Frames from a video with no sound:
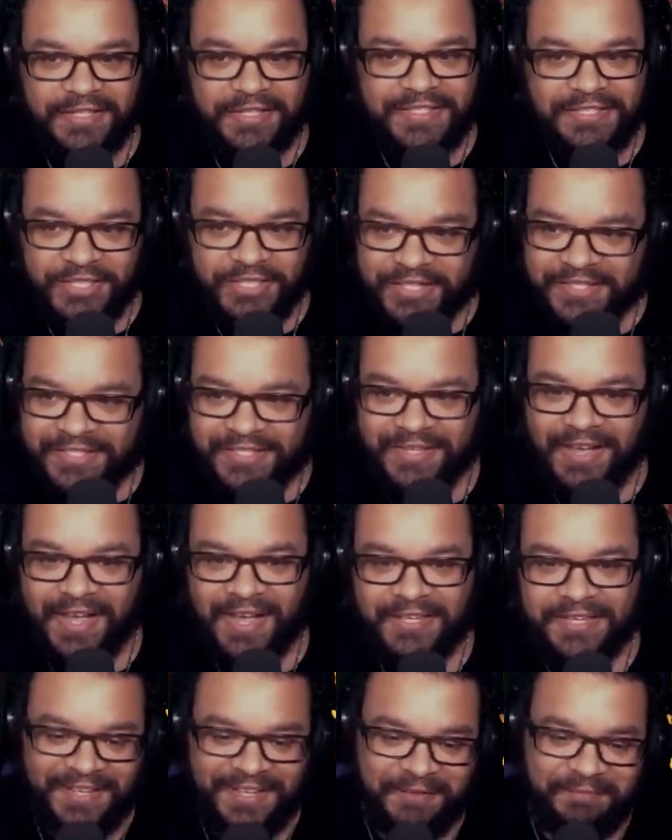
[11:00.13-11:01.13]
to jinx it,
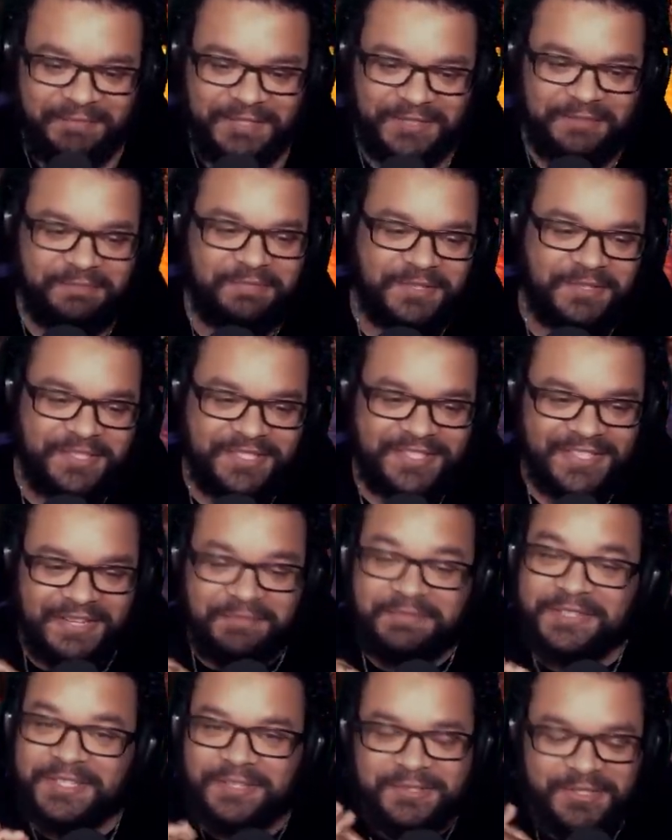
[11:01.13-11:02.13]
guys. I'm so
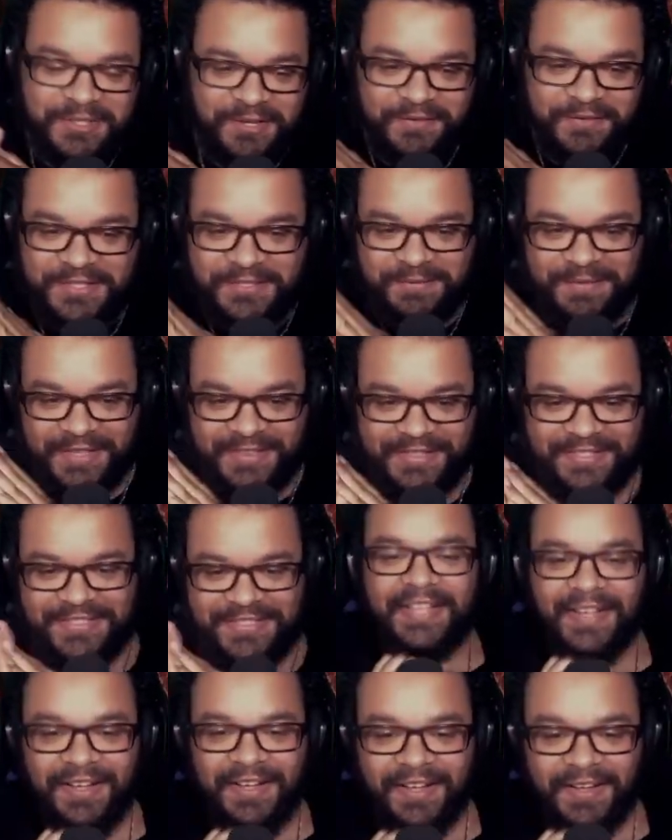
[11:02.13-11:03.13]
nervous about
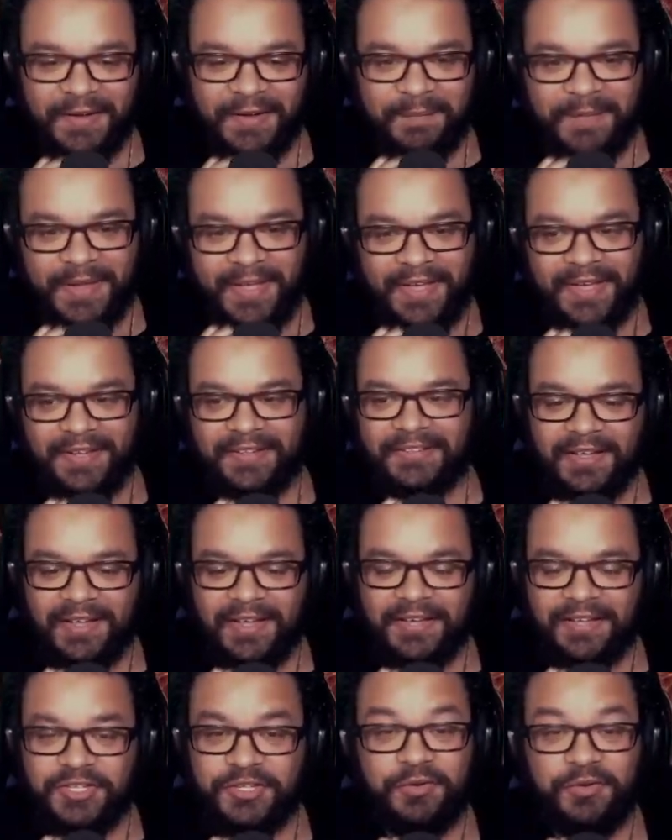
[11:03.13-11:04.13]
this. Oh, man.
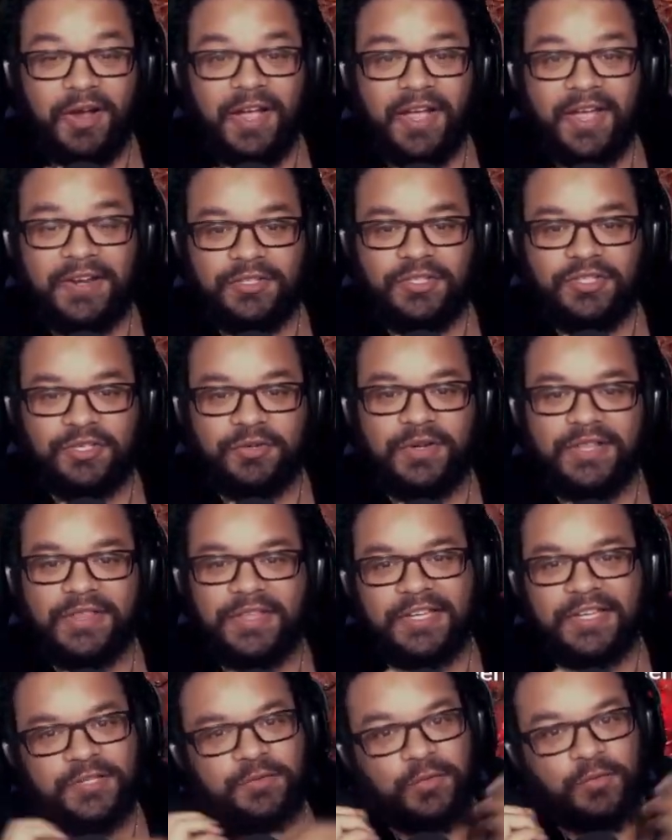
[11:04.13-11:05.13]
I tried doing
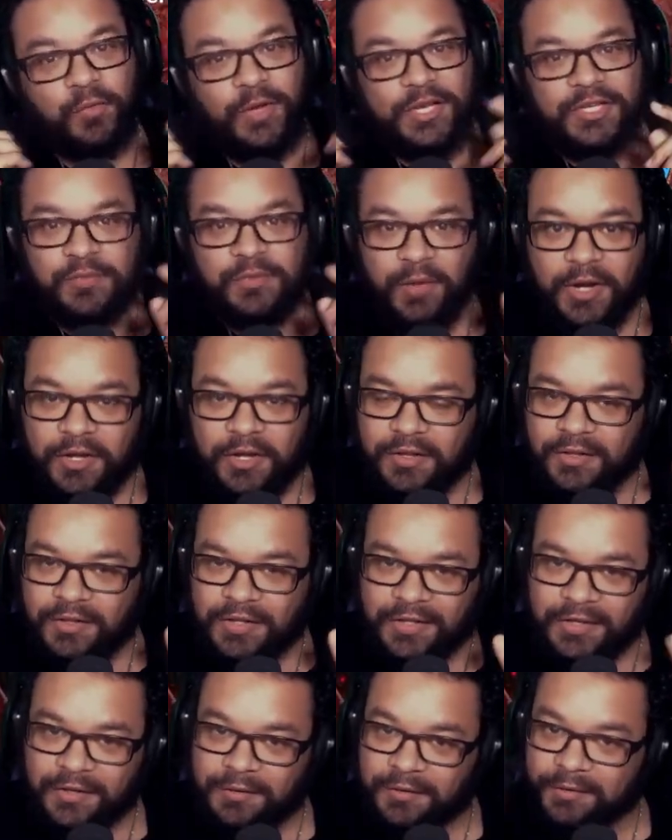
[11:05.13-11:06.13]
this with Wixwell
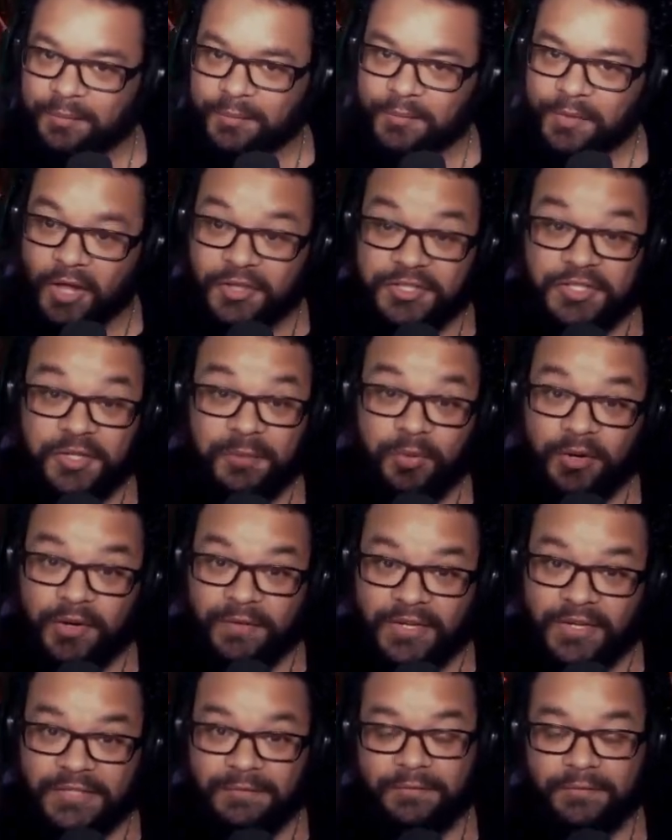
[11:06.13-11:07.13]
in a also
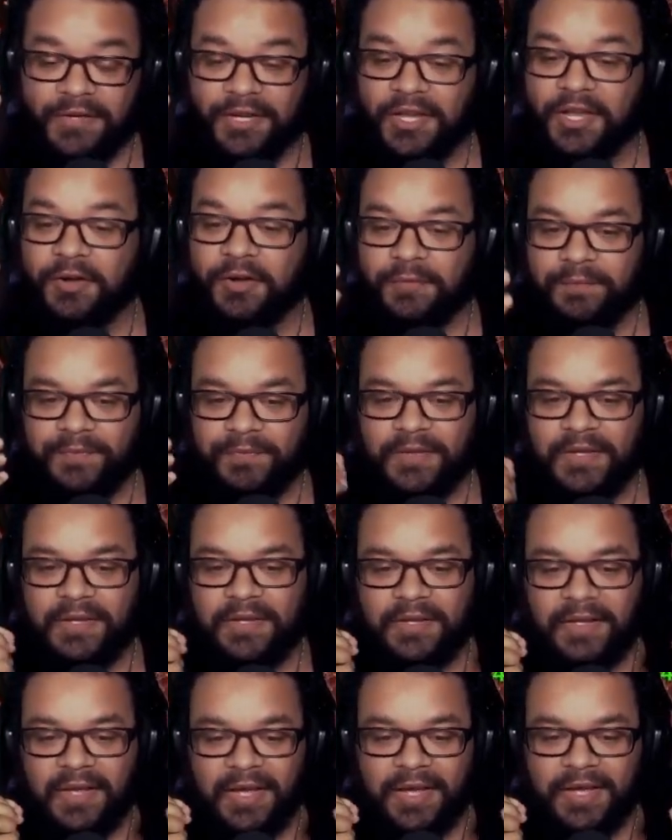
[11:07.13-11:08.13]
previous video,
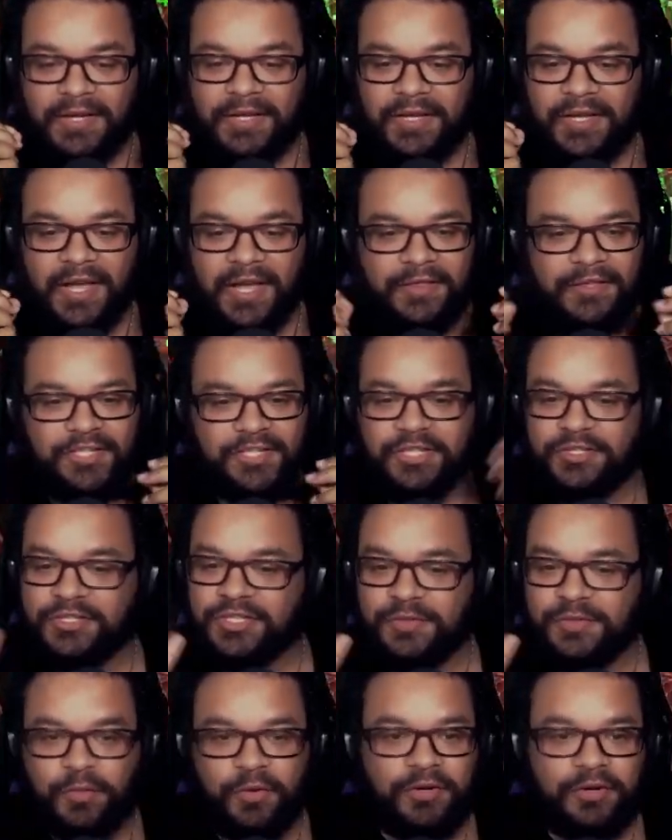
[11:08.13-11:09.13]
and yeah, the shields
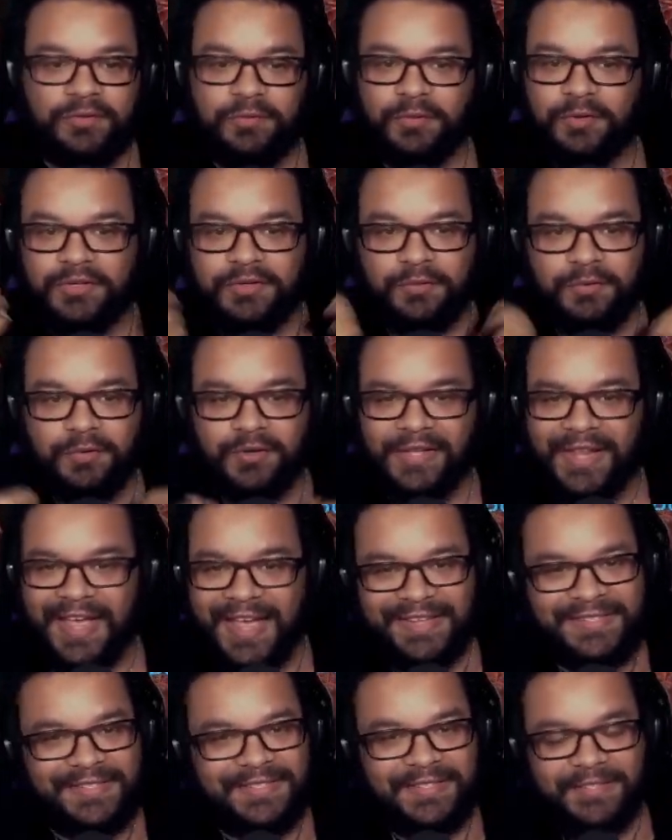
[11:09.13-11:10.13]
just weren't
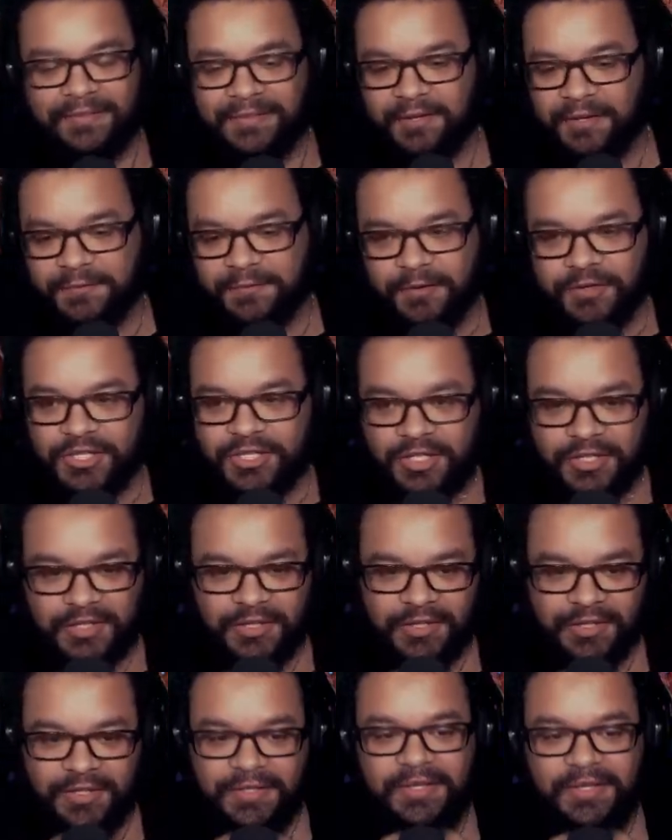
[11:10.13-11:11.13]
lasting,
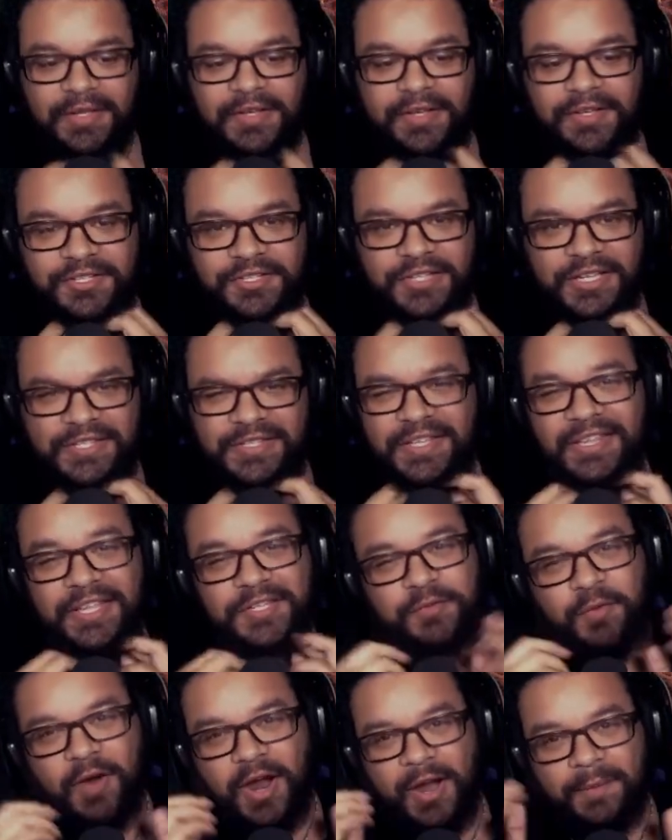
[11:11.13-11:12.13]
unfortunately. So I think
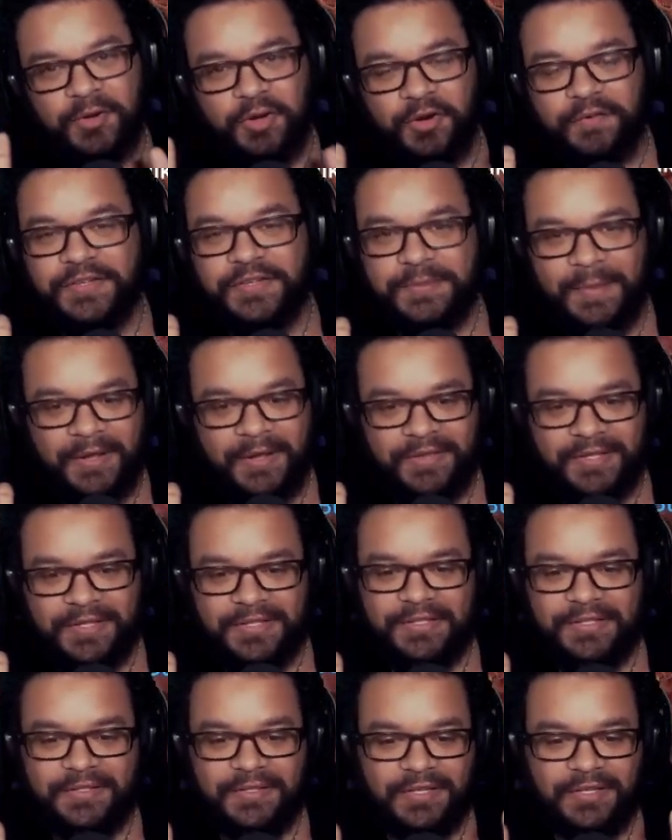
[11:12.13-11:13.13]
that's why I'm nervous about
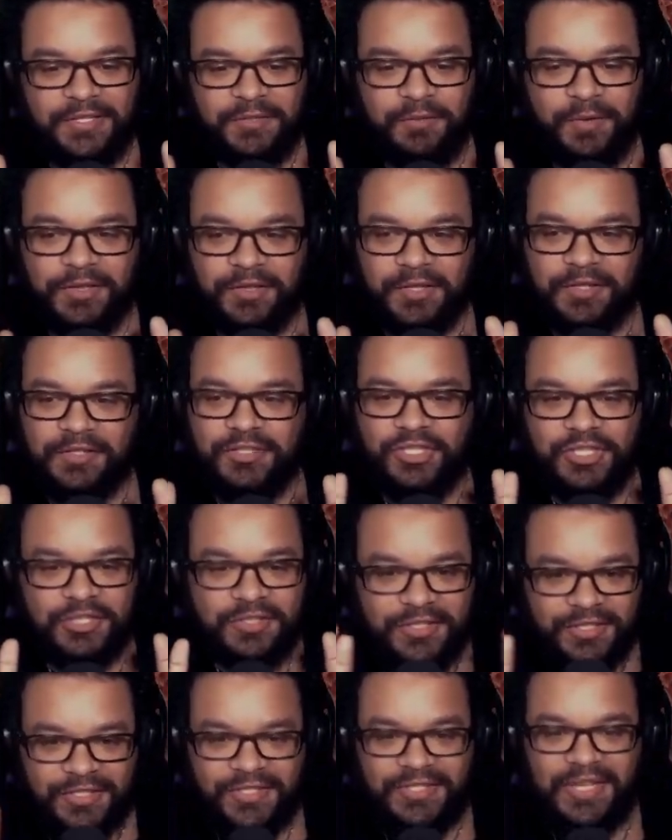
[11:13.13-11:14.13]
this. I just want the
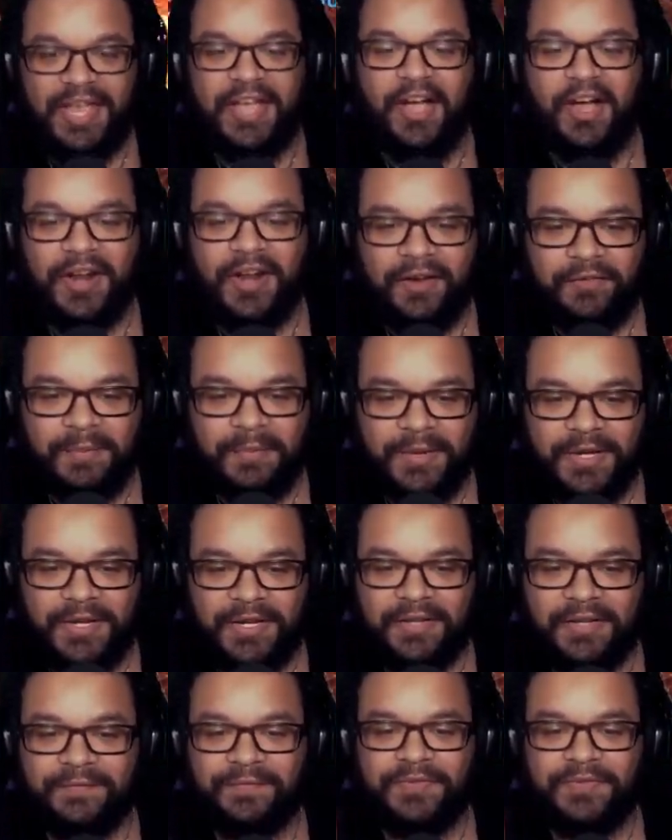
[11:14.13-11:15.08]
shields to stay on, everybody.